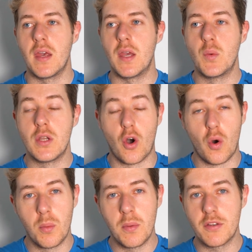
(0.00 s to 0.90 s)
it would
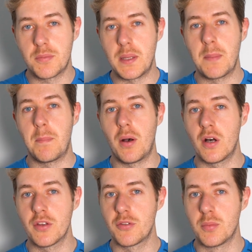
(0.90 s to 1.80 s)
almost be
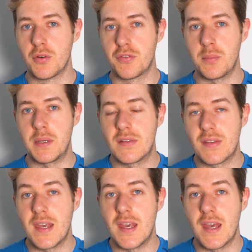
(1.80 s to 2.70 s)
impossible for me to
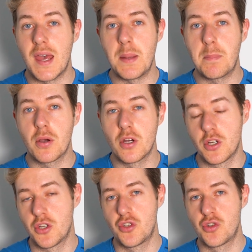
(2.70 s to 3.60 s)
hit a
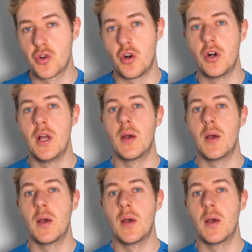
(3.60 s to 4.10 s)
push draw